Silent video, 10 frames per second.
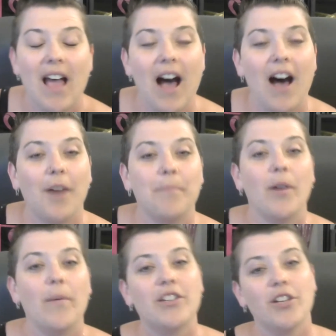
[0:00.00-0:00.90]
um,
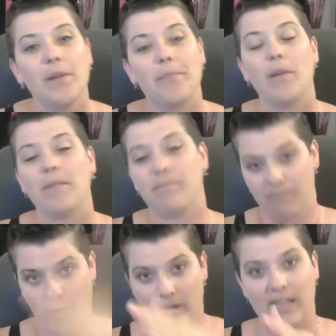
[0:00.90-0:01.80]
but we do, we, we
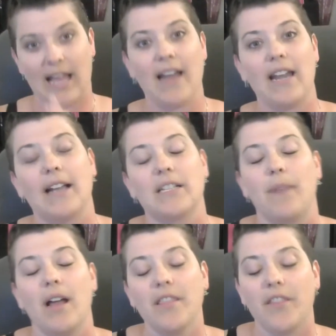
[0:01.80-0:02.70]
move into that next
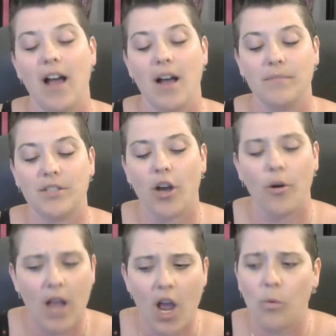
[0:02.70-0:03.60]
month. Um,
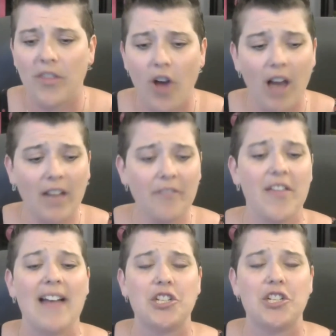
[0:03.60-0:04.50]
so with all of
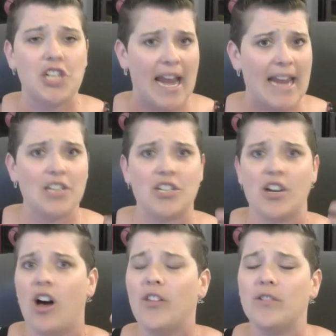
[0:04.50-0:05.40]
that change and
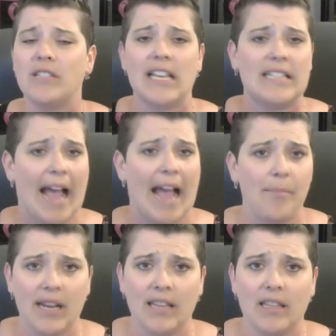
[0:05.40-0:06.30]
all those things
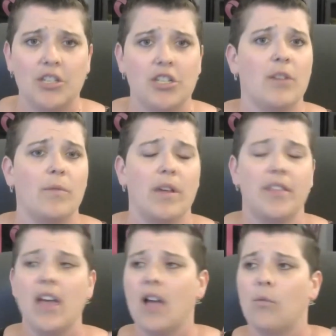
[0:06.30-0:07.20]
happening this year with,
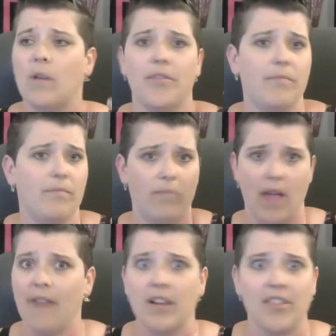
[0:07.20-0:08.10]
with
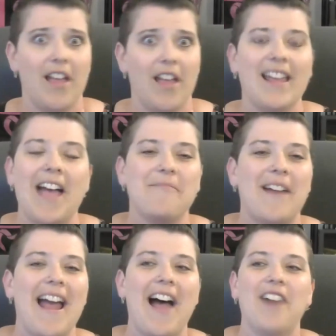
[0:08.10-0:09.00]
everything at
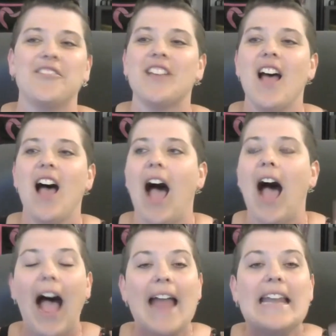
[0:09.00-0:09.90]
my house,
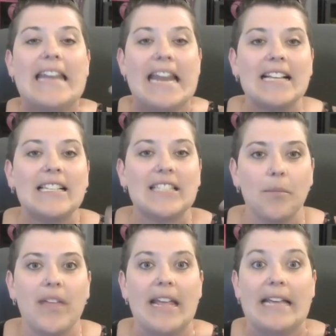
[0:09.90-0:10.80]
I needed
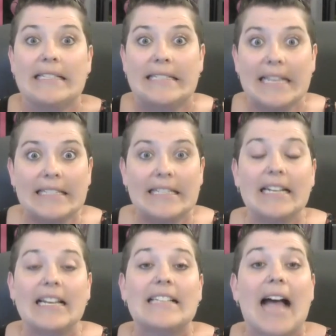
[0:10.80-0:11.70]
something
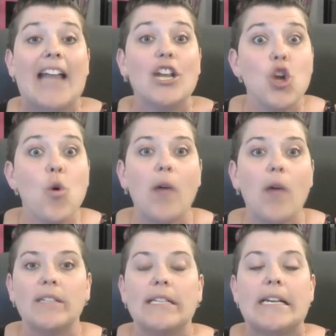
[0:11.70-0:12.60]
consistent because I knew I
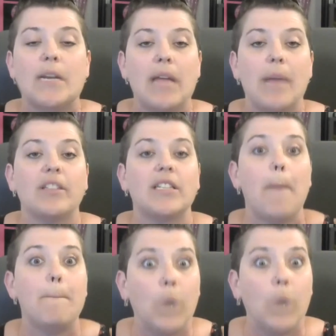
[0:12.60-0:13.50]
wasn't going to be able
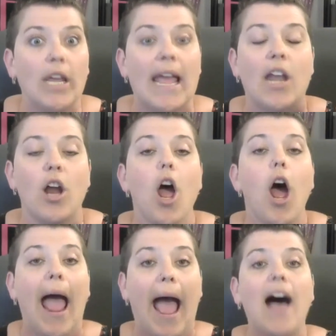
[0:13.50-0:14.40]
to book and
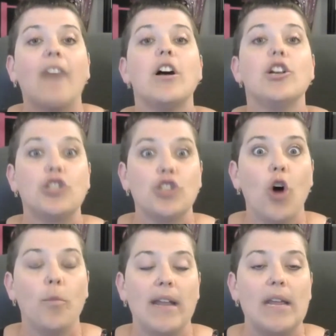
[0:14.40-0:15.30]
have
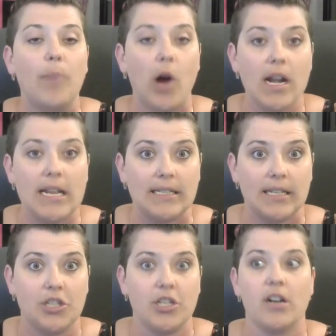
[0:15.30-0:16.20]
so many parties
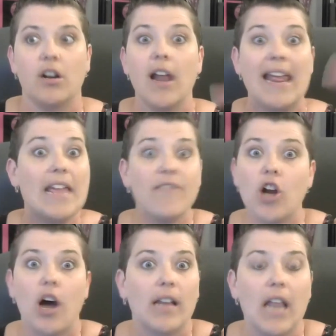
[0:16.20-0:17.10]
this year, even
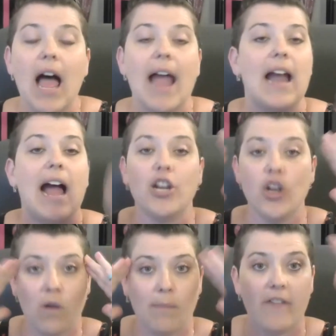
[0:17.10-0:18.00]
online. I
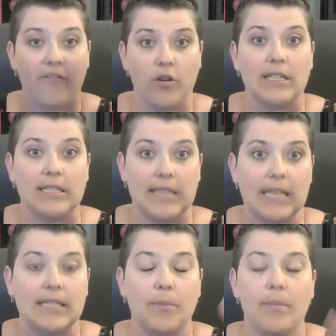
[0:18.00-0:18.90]
knew where my focus
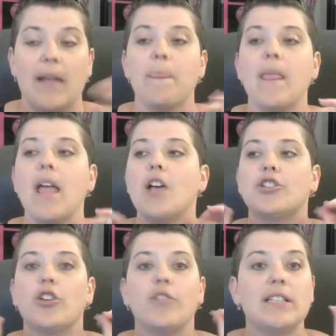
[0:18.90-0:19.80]
needed to be.
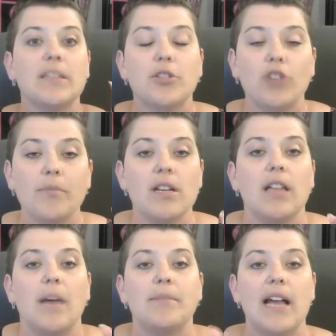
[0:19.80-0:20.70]
So these subscription
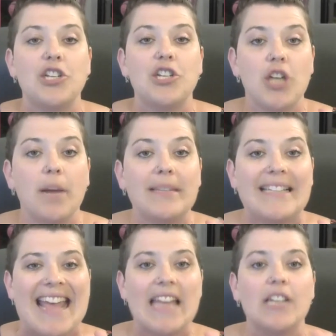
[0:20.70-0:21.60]
clubs, I jumped
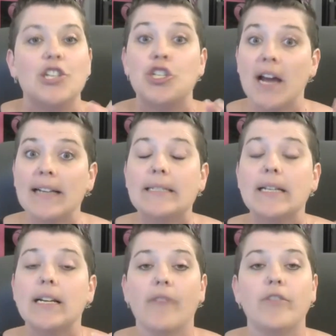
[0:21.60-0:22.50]
in just to
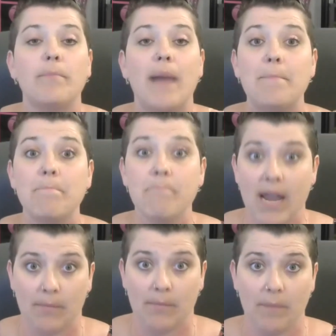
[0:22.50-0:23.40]
cover my
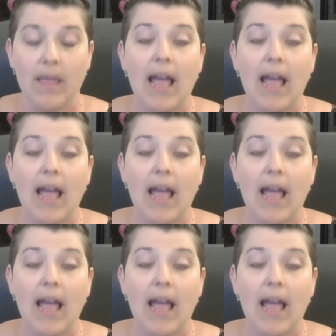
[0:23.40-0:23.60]
minimum.